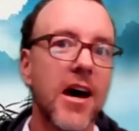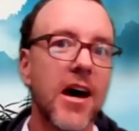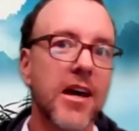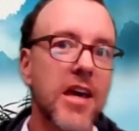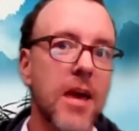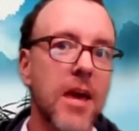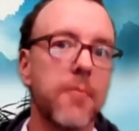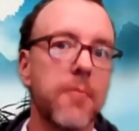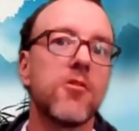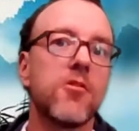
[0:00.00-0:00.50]
I
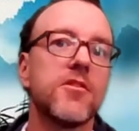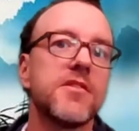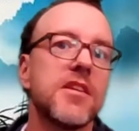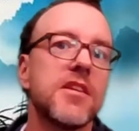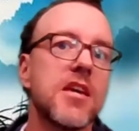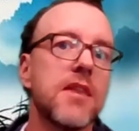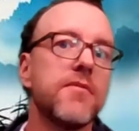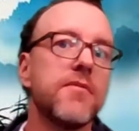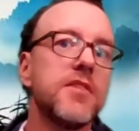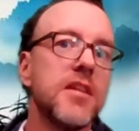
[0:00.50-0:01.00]
came across
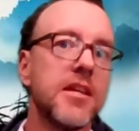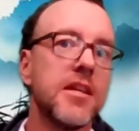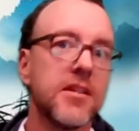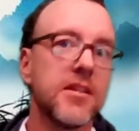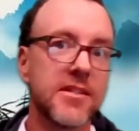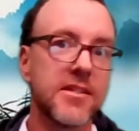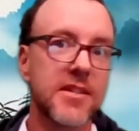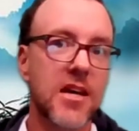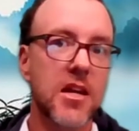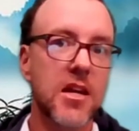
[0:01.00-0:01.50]
EFT and
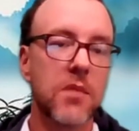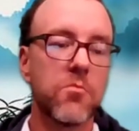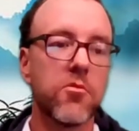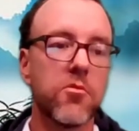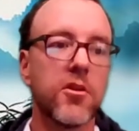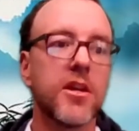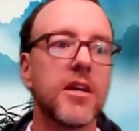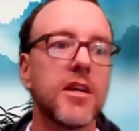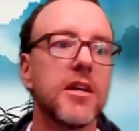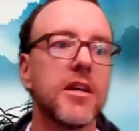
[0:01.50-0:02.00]
I started
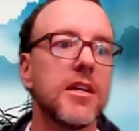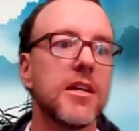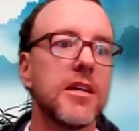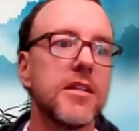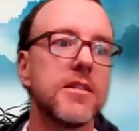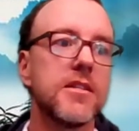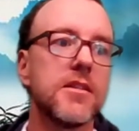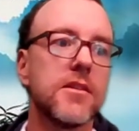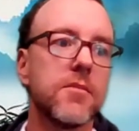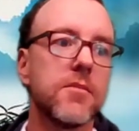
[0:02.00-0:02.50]
bringing it
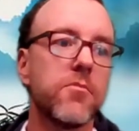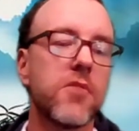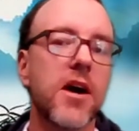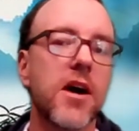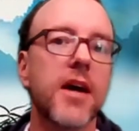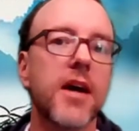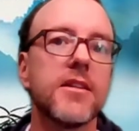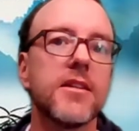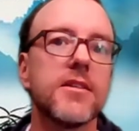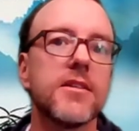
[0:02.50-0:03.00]
into the
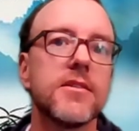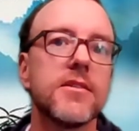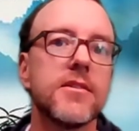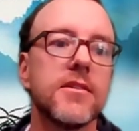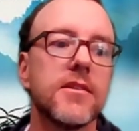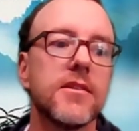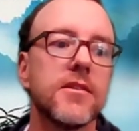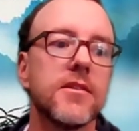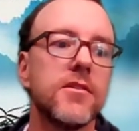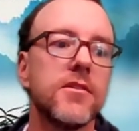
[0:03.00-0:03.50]

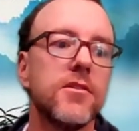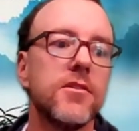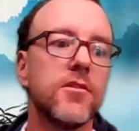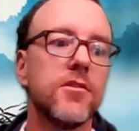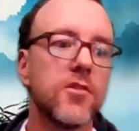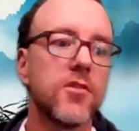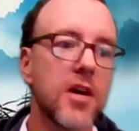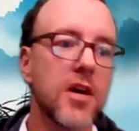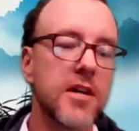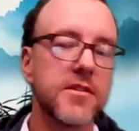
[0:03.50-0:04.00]
practice,
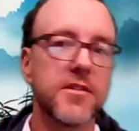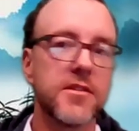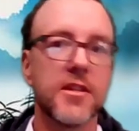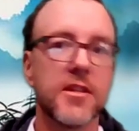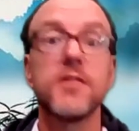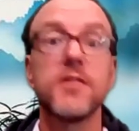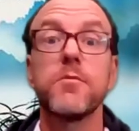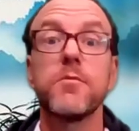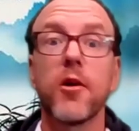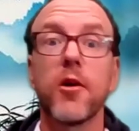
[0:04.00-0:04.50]
you know, as an
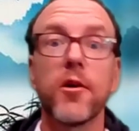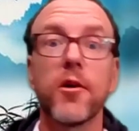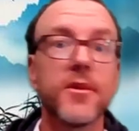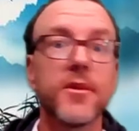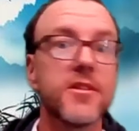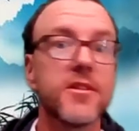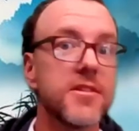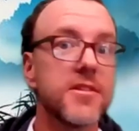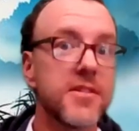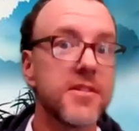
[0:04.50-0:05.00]

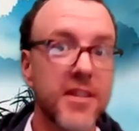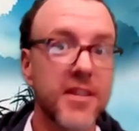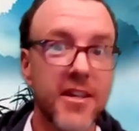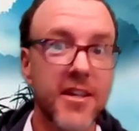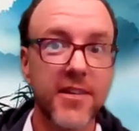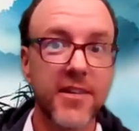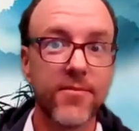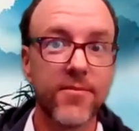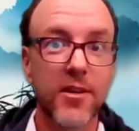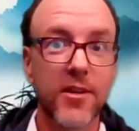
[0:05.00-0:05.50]
experiment to
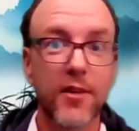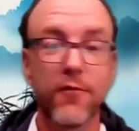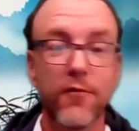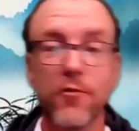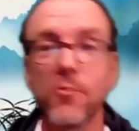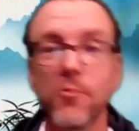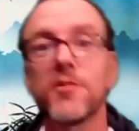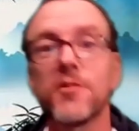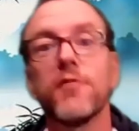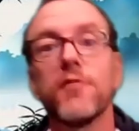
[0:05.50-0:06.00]
see if
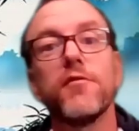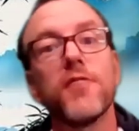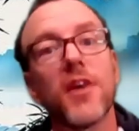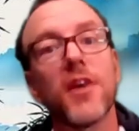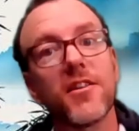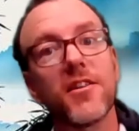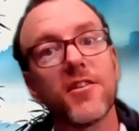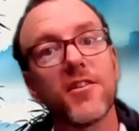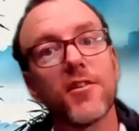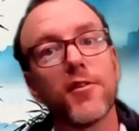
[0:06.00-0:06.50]
it was
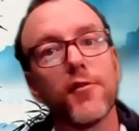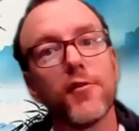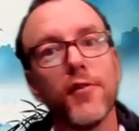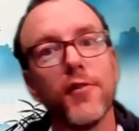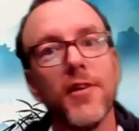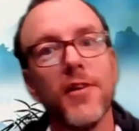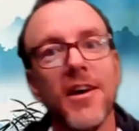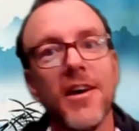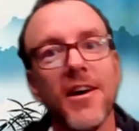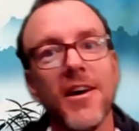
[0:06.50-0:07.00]

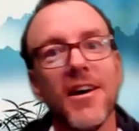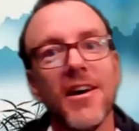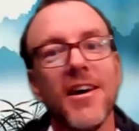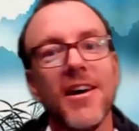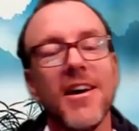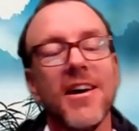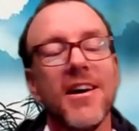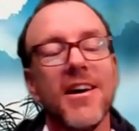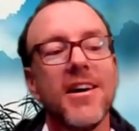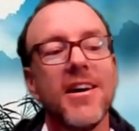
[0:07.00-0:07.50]
effective,
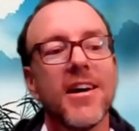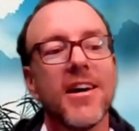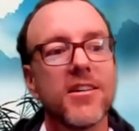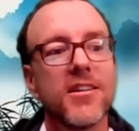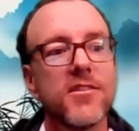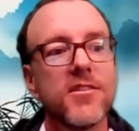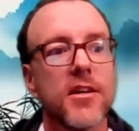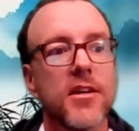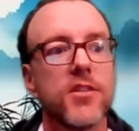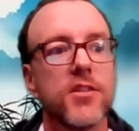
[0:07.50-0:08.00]

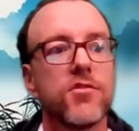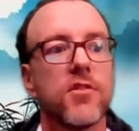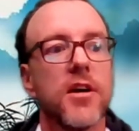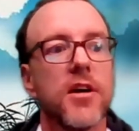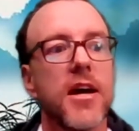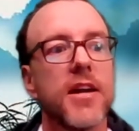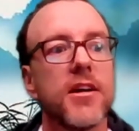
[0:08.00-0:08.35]
etc.